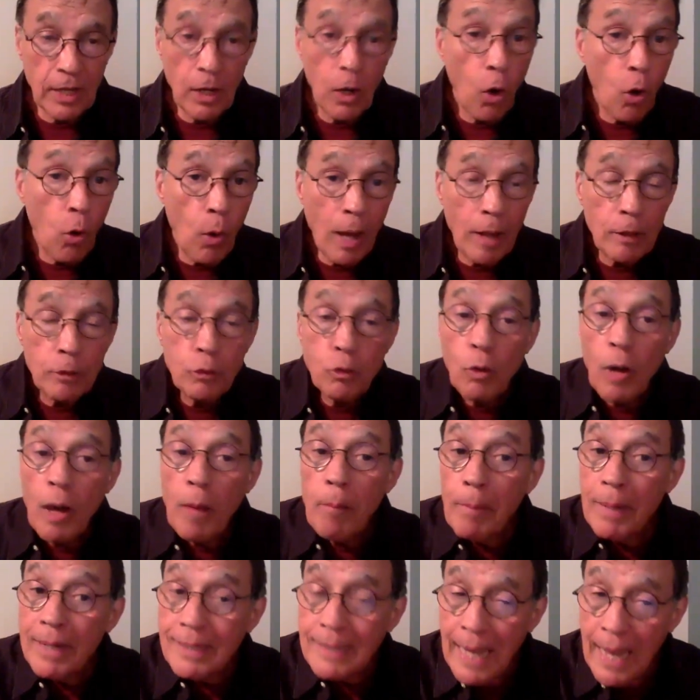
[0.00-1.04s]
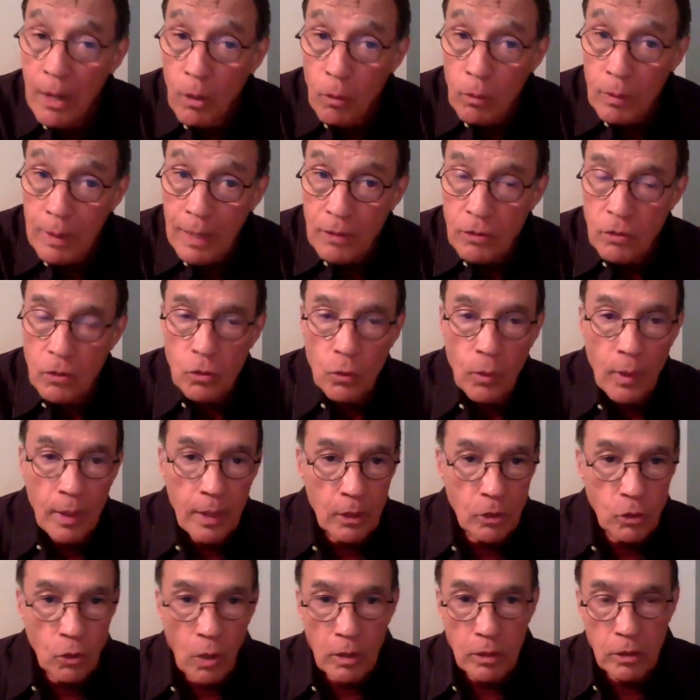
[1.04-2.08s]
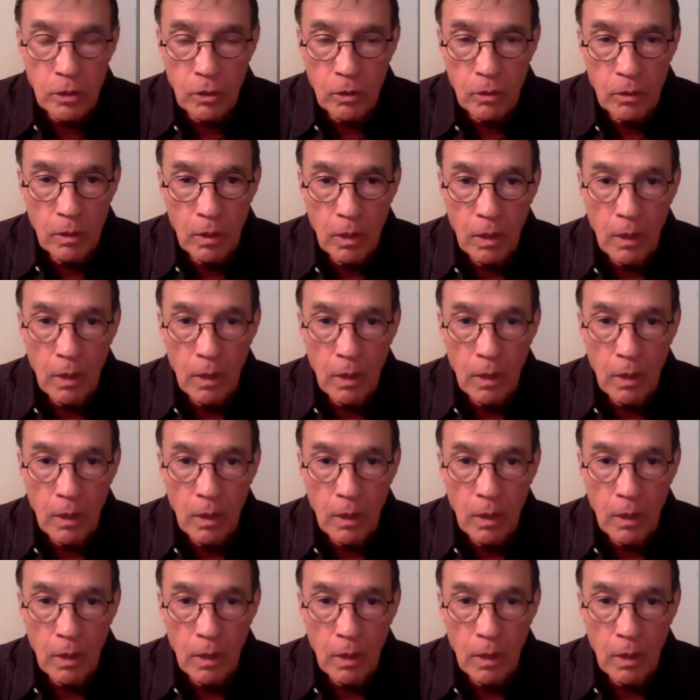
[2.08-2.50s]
say, oh, I'll drop my tango lessons so I could talk to you.